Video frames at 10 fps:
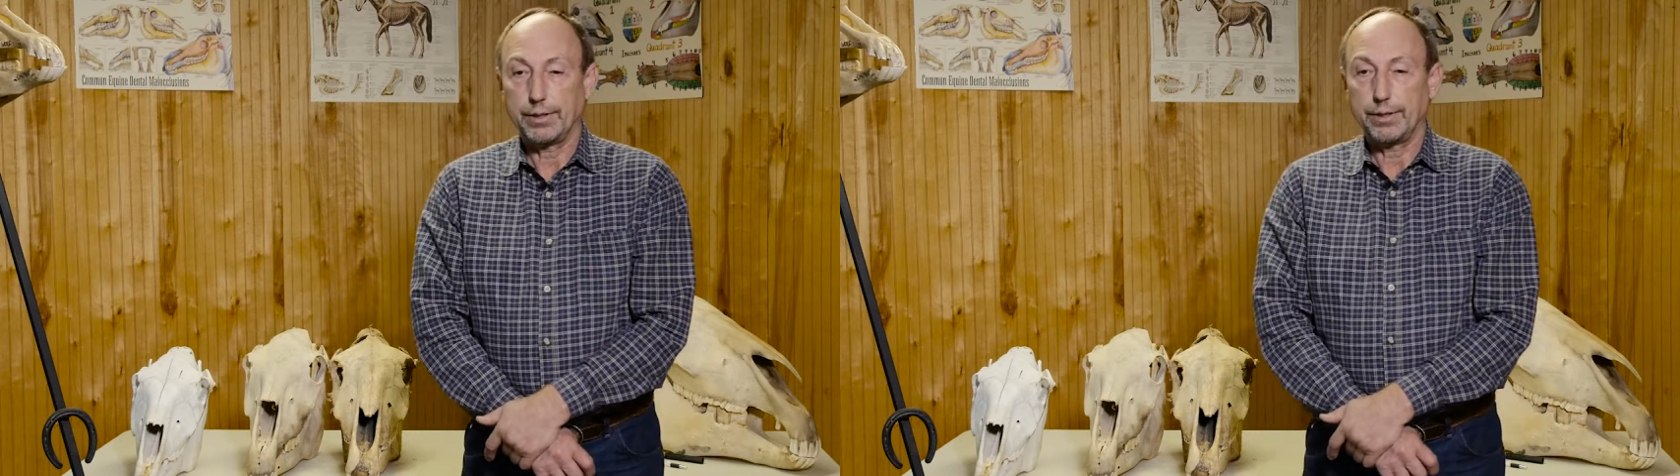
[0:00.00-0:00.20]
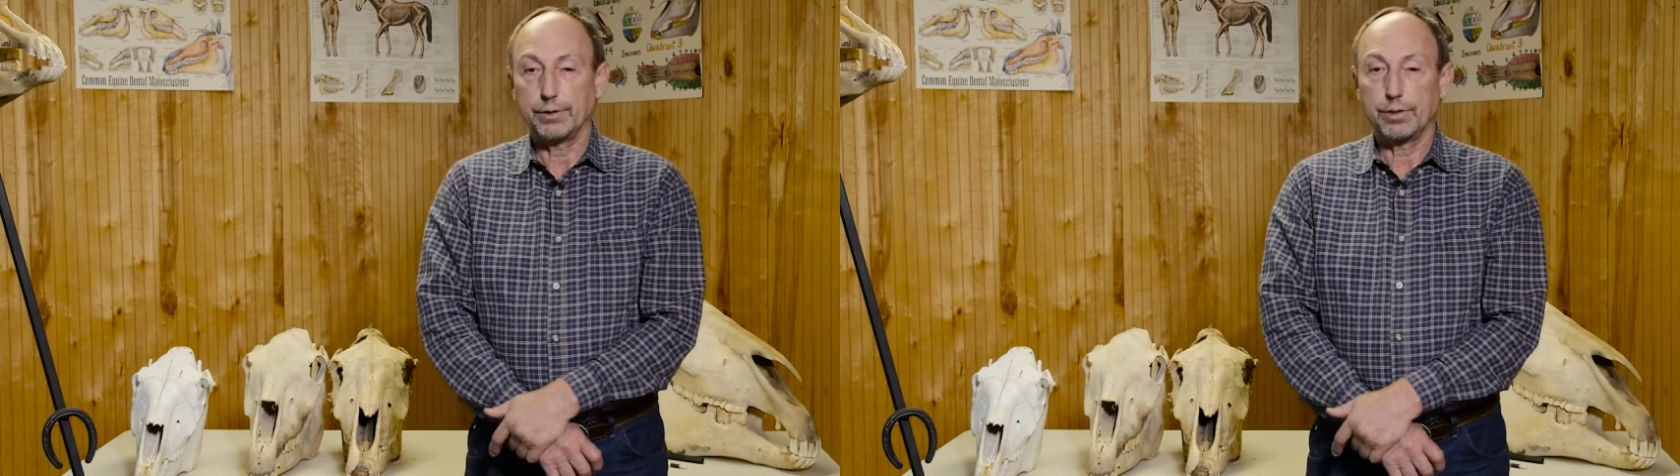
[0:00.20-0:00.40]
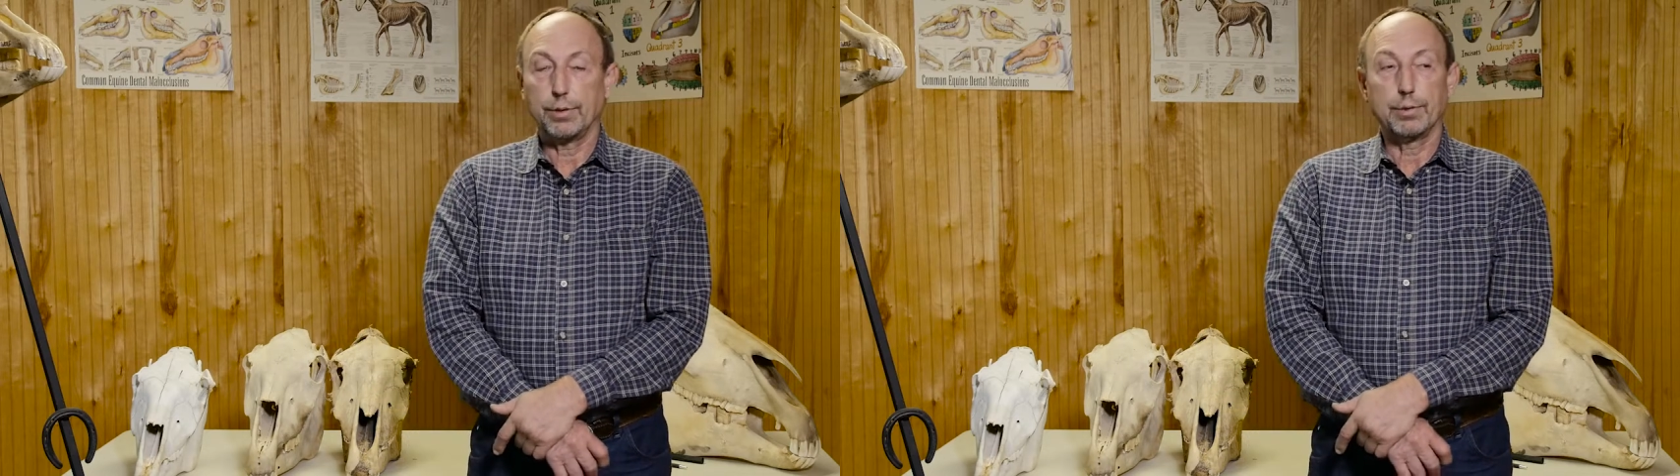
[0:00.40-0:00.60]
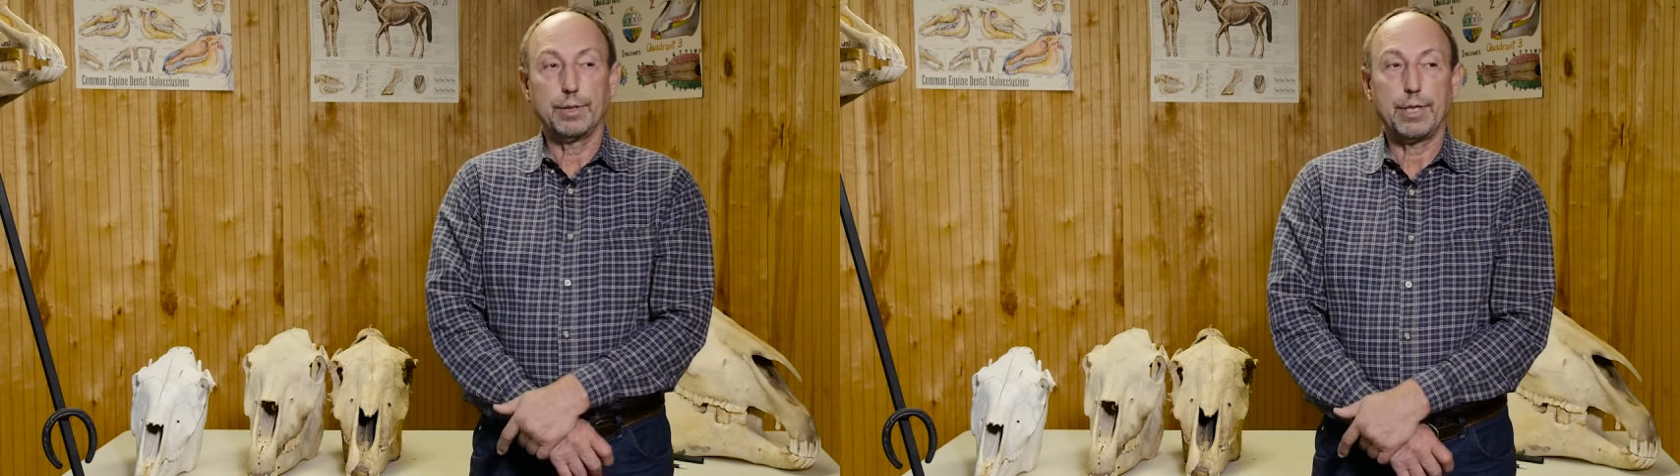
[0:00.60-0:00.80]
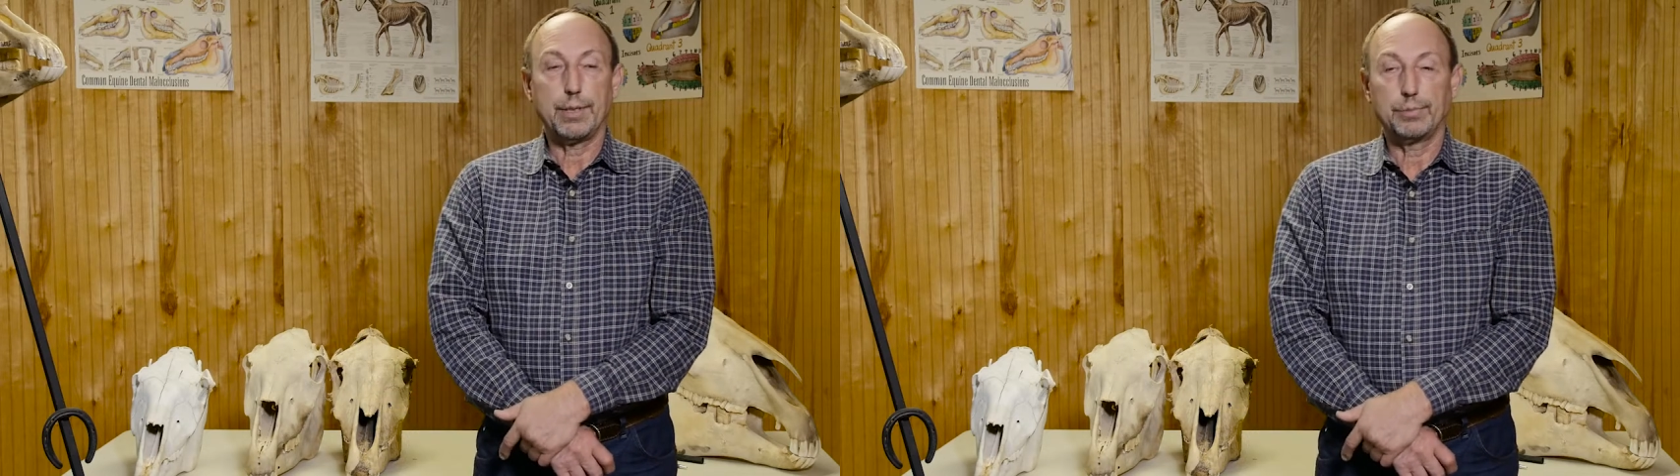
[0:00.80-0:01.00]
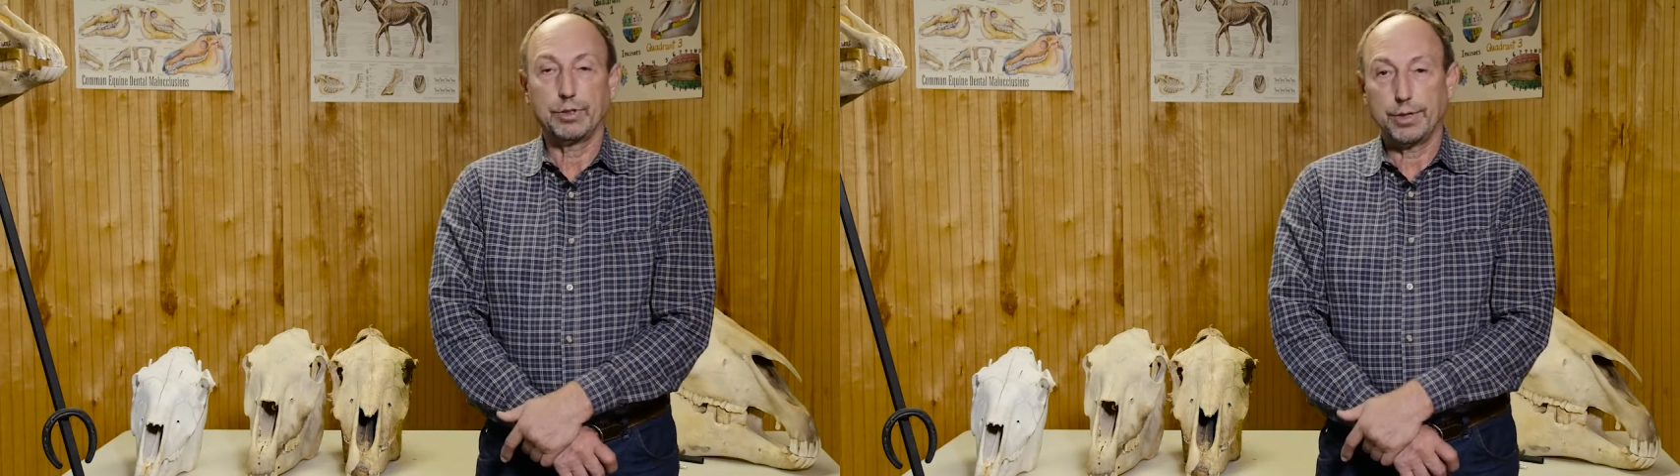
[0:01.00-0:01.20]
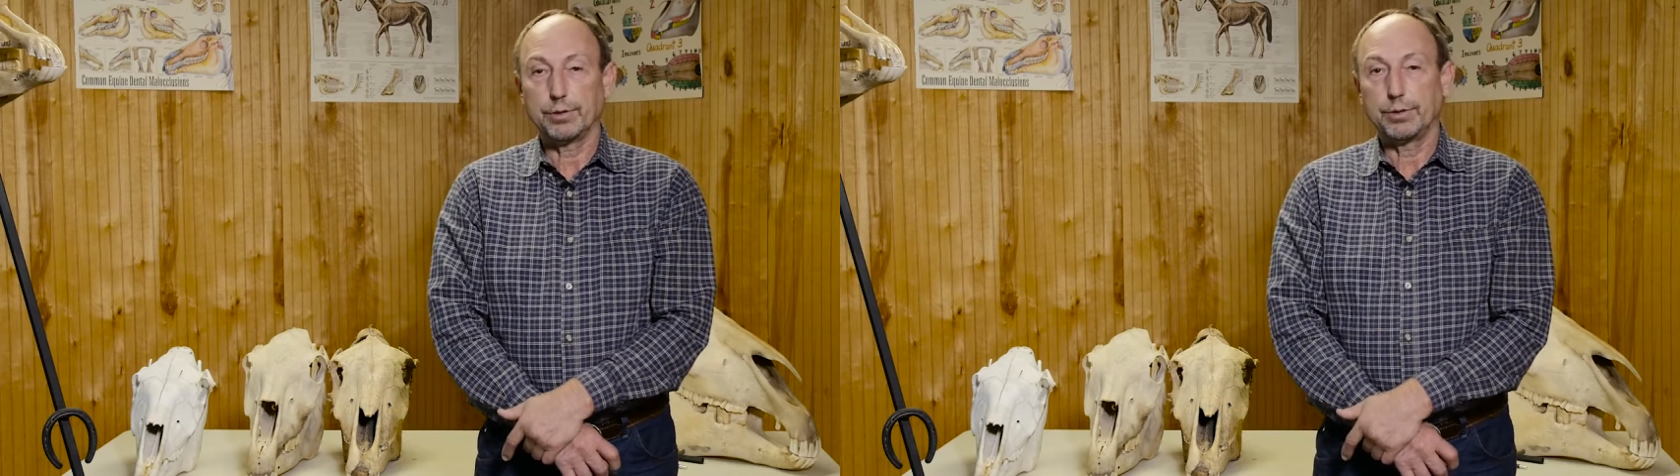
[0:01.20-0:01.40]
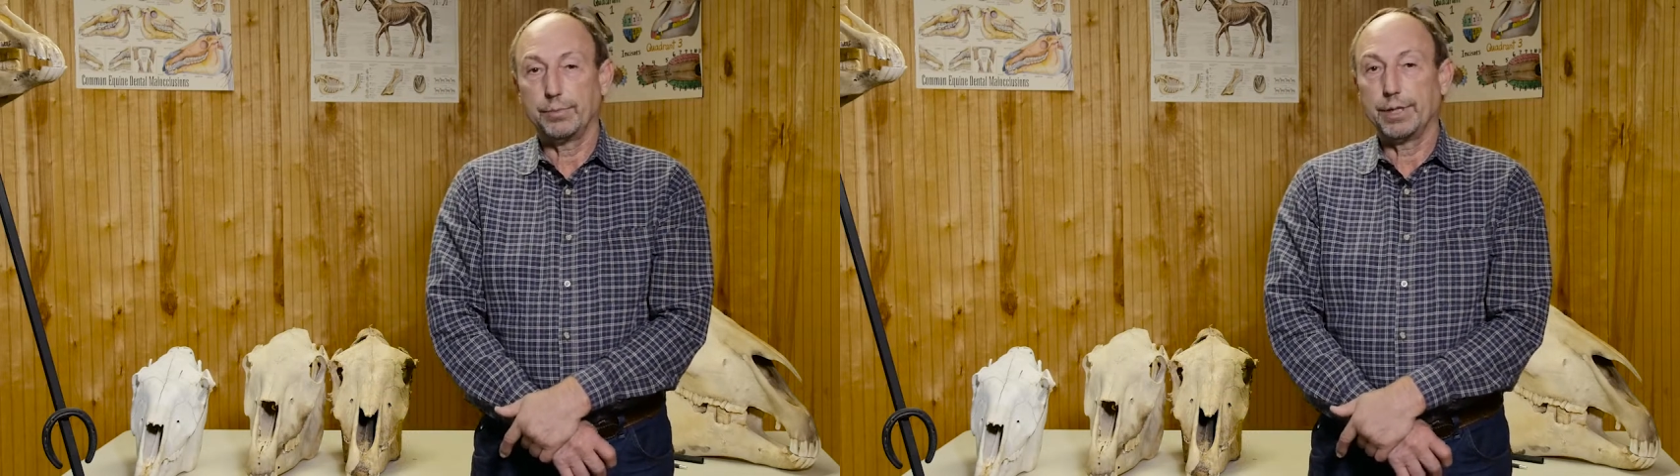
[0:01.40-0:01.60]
years old and up, still should